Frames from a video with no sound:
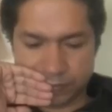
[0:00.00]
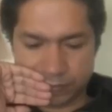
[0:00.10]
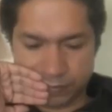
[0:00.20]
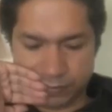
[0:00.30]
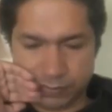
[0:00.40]

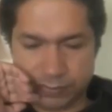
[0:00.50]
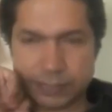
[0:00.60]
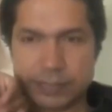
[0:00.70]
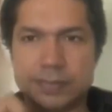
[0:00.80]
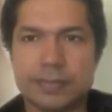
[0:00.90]

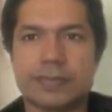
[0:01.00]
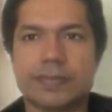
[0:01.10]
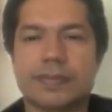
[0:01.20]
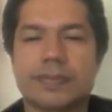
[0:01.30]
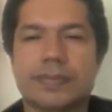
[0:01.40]

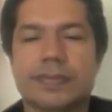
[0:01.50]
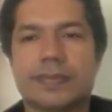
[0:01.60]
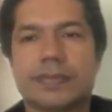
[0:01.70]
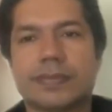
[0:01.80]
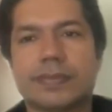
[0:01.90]

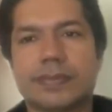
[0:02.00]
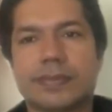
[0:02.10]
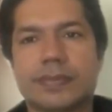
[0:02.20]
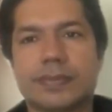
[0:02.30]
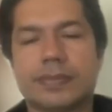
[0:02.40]

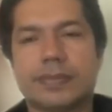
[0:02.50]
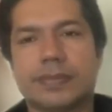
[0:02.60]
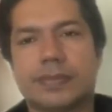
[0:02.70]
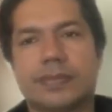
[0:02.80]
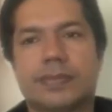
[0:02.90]

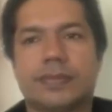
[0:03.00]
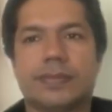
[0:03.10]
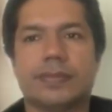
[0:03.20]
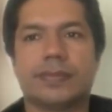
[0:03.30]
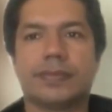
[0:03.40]

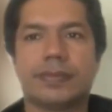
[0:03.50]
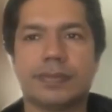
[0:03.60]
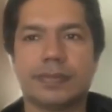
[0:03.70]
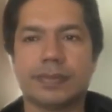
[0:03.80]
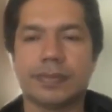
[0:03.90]

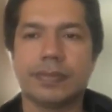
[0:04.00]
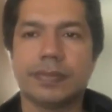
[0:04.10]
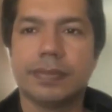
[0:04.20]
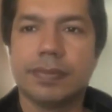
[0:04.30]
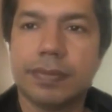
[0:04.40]

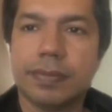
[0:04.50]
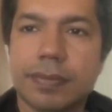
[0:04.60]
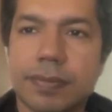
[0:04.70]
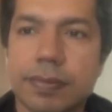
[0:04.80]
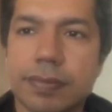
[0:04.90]

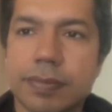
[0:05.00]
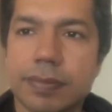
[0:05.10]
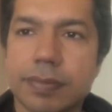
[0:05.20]
This person isn't speaking.